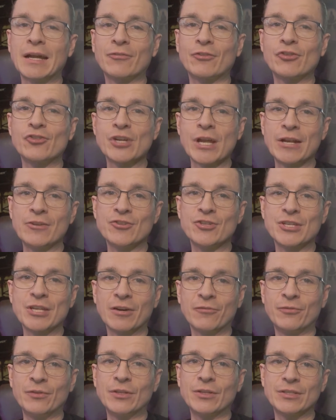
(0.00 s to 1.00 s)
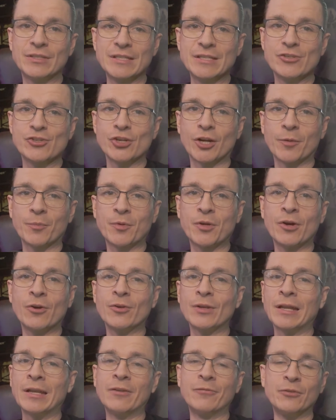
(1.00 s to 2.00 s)
change stuff in the C# code,
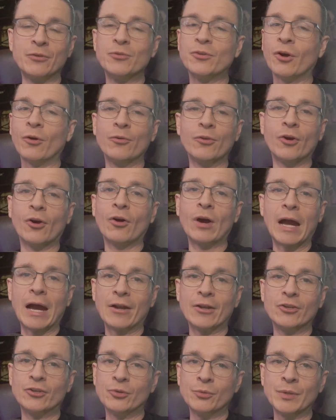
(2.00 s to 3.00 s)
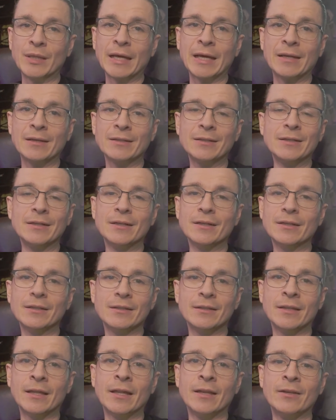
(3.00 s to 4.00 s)
and if you don't know how to do that,
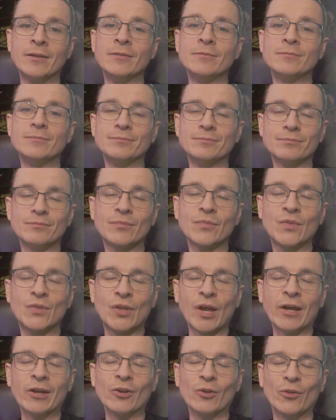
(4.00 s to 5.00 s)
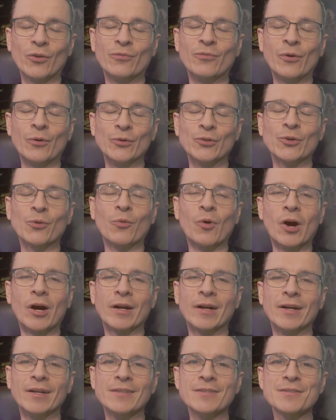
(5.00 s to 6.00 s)
then title the folder
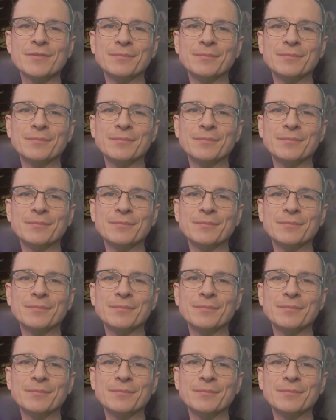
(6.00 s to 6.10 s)
Walk-Ons.